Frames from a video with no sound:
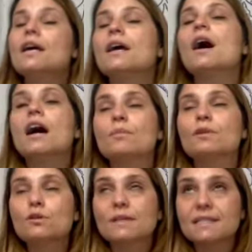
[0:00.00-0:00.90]

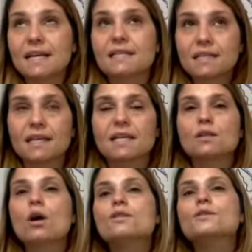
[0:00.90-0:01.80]
coincidentally is
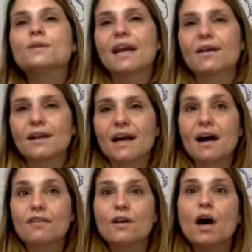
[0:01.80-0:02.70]
also an area
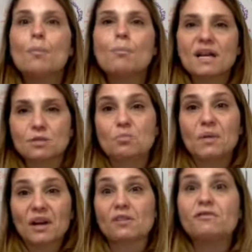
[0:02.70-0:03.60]
of much
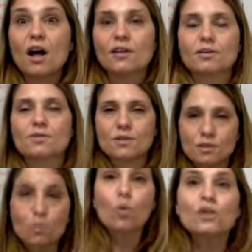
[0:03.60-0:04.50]
bigger volume. So there's
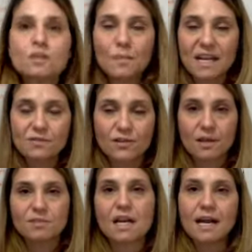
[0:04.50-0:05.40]
more space for them
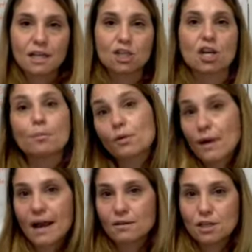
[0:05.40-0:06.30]
to kind of jump
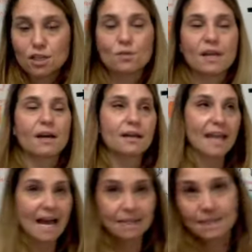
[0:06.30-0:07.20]
around and do their
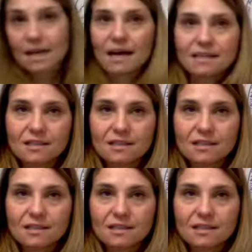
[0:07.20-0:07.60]
gassy kinds of